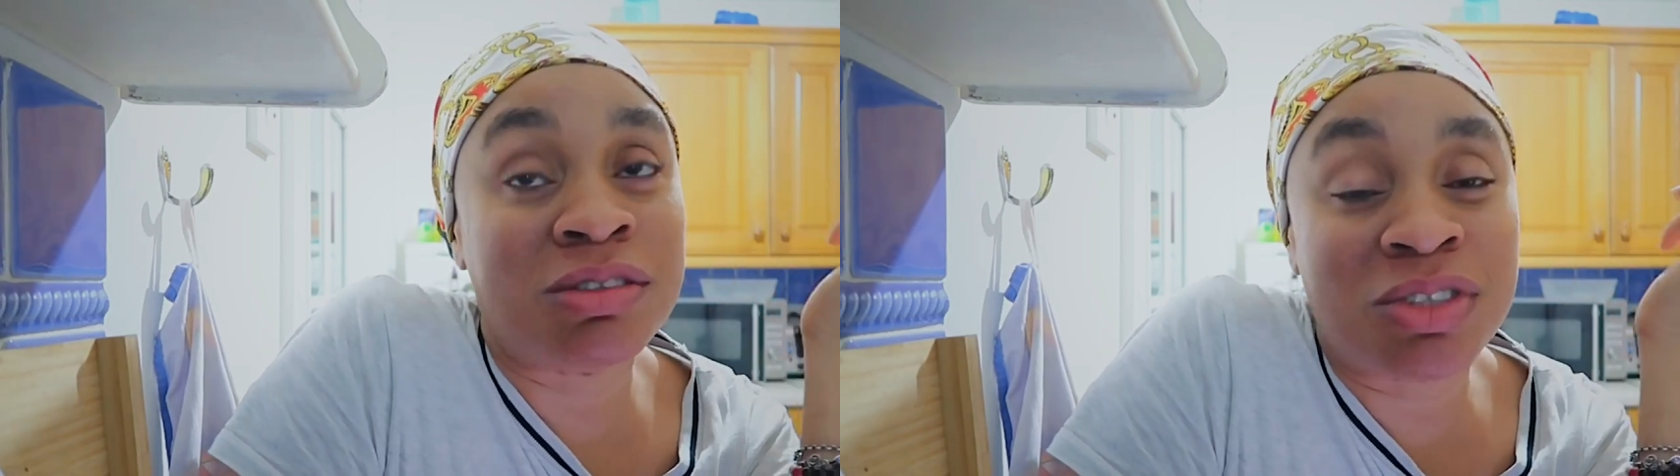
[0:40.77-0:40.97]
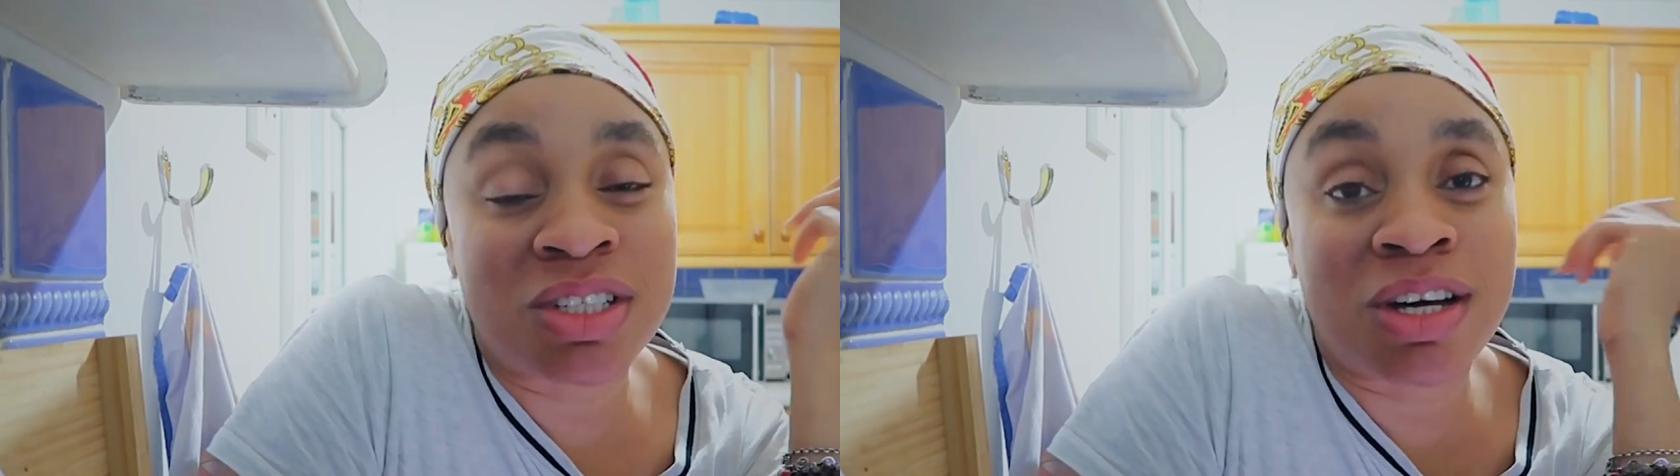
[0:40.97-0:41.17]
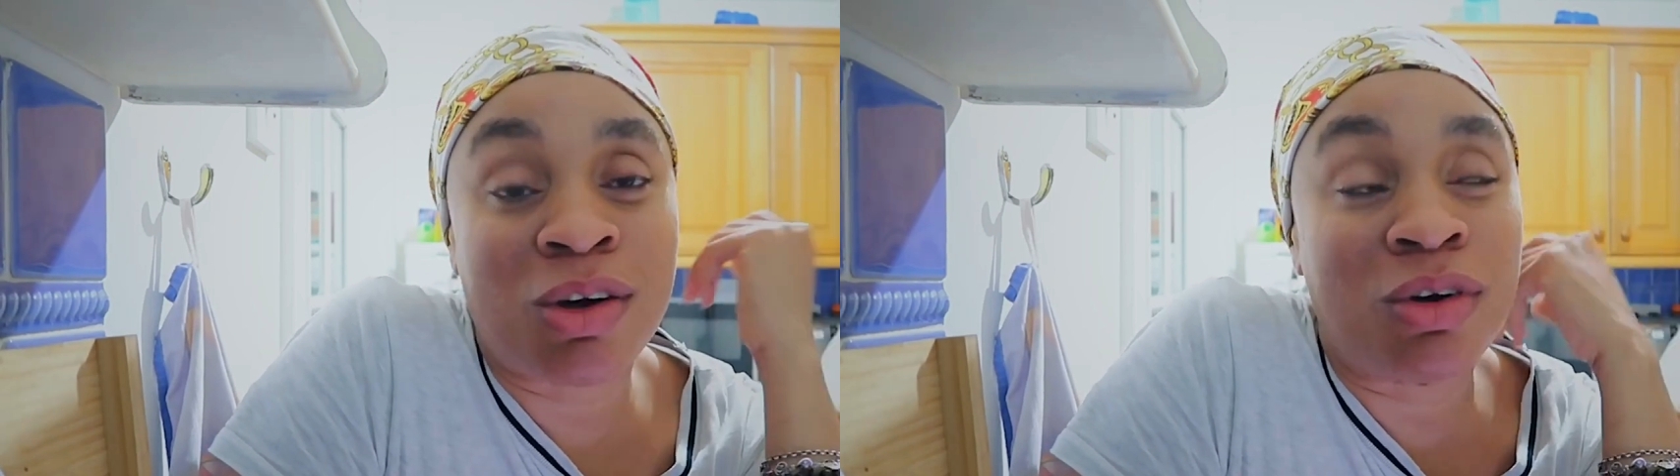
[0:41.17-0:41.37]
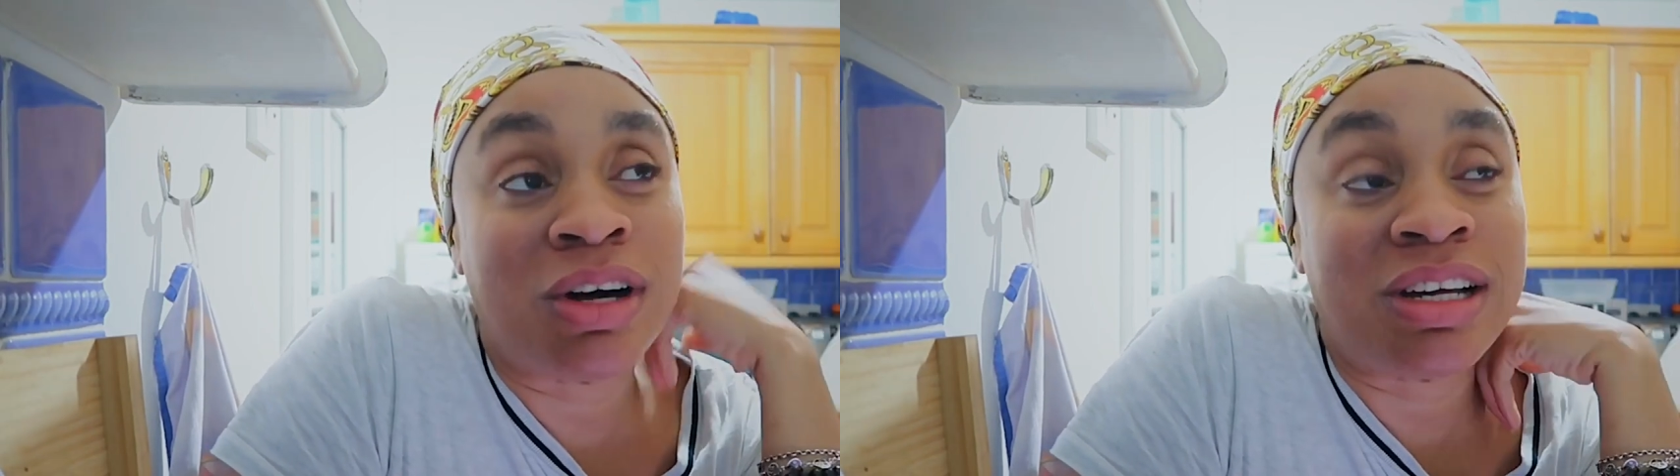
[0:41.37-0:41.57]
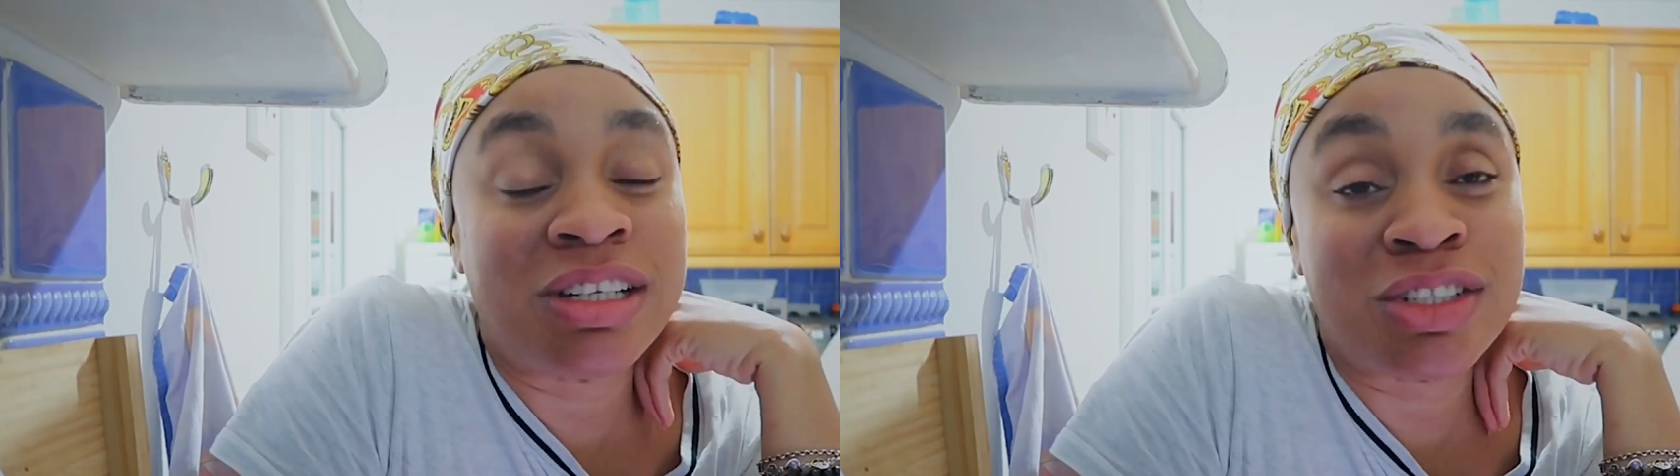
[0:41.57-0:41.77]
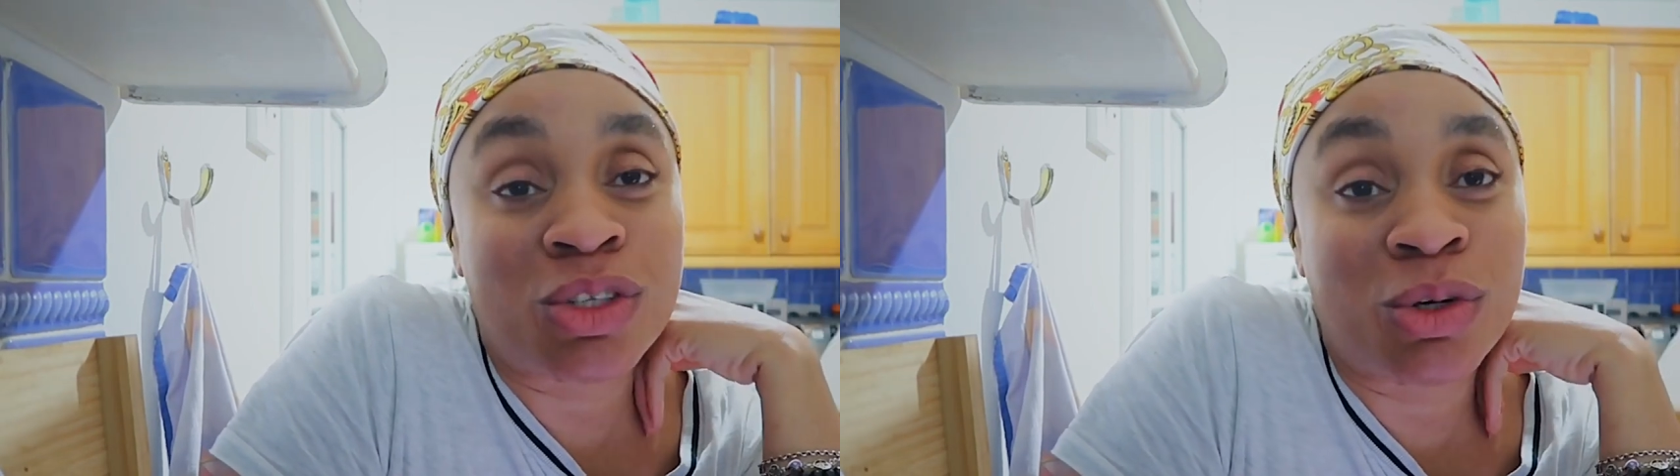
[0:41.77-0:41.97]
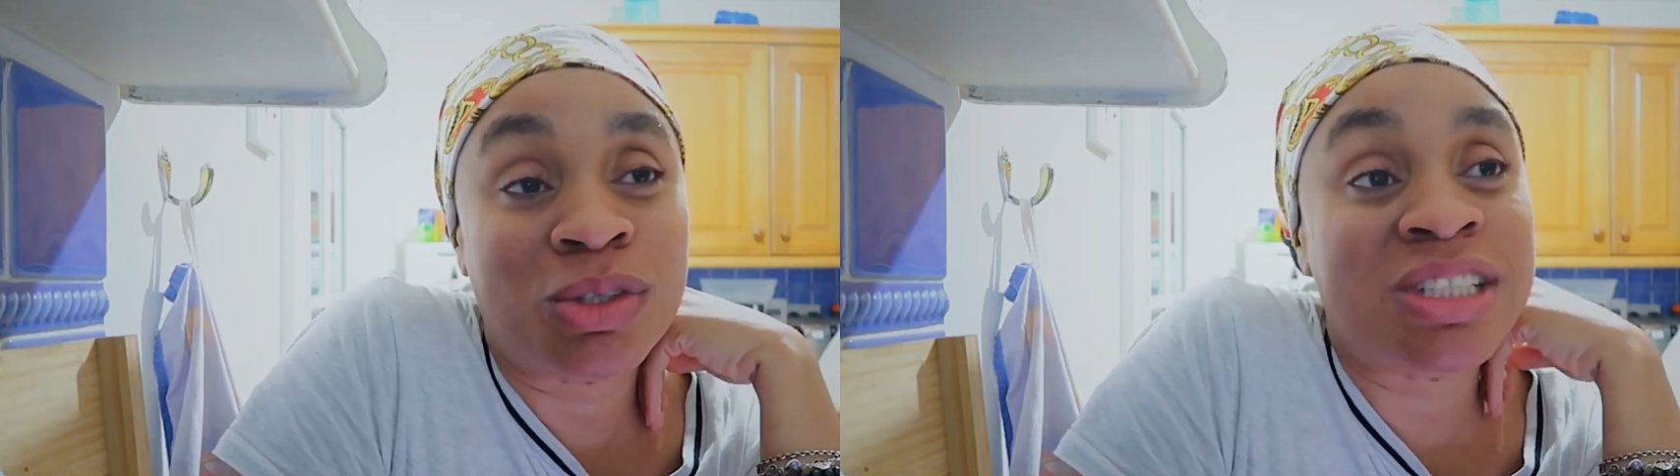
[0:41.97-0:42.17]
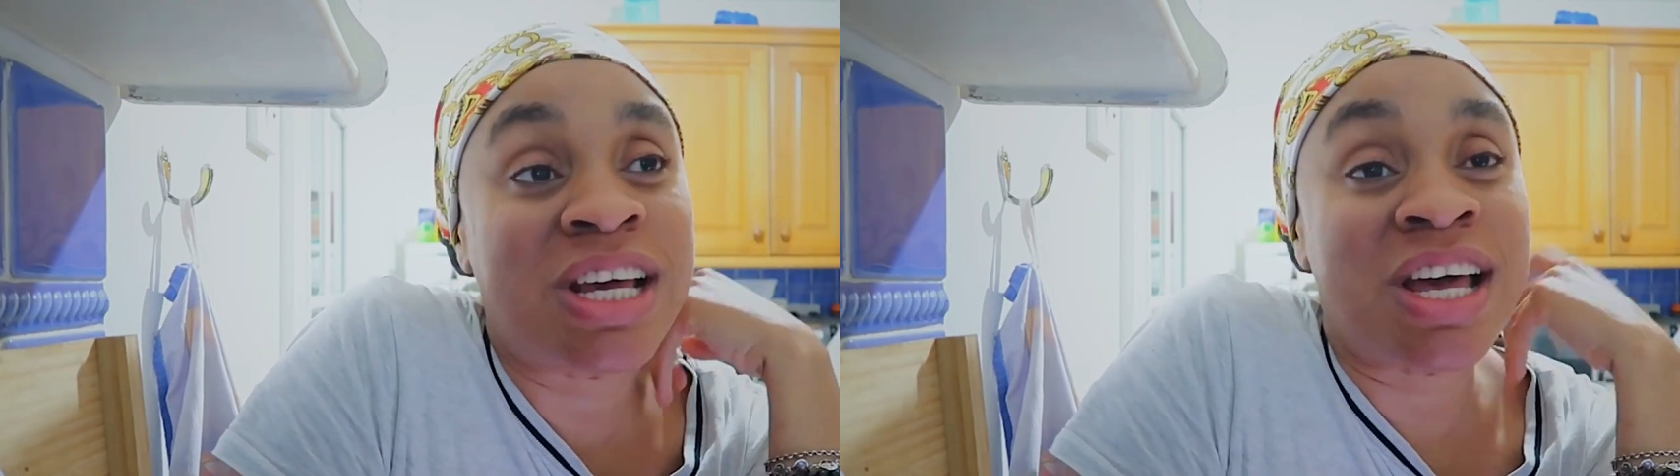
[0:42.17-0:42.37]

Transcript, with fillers: physical insult.